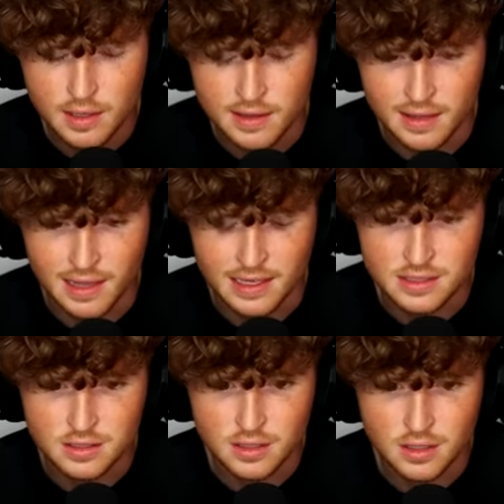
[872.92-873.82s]
And the
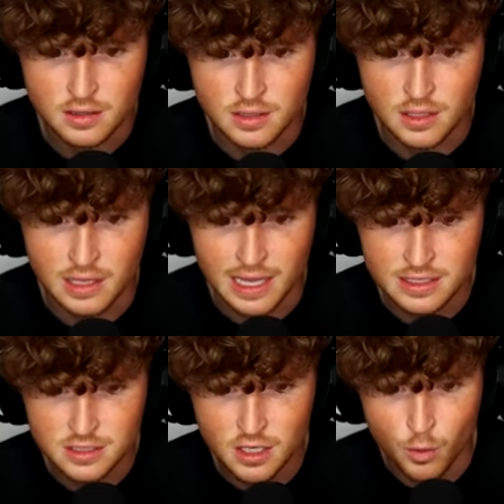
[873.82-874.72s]
lights, the
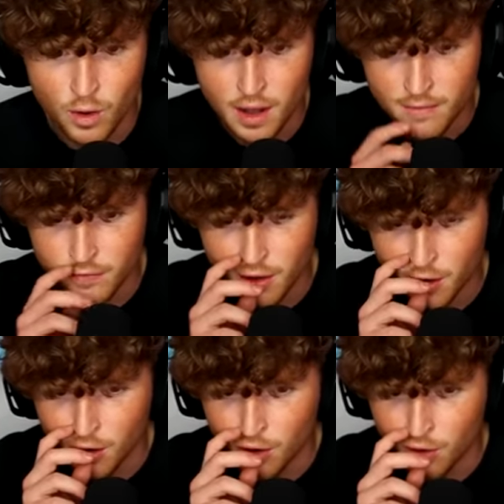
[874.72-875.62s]
lights go off.
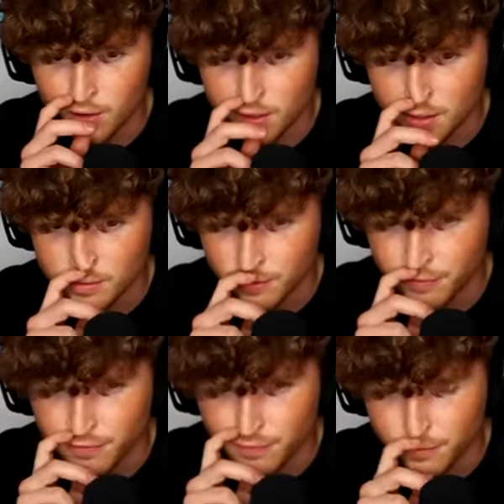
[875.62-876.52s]
Oh, and then you have to,
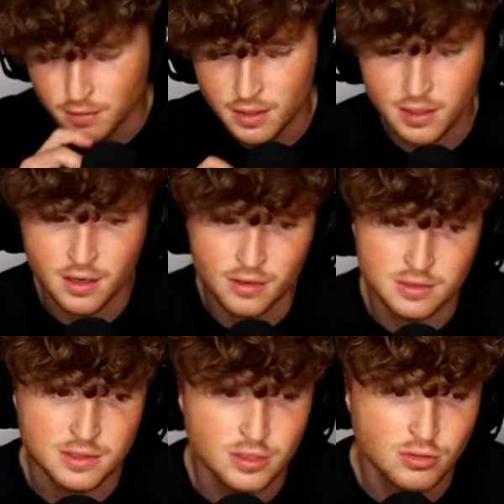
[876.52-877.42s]
oh,
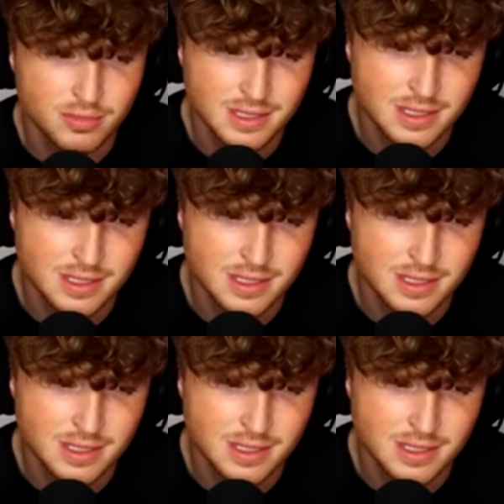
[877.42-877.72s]
to be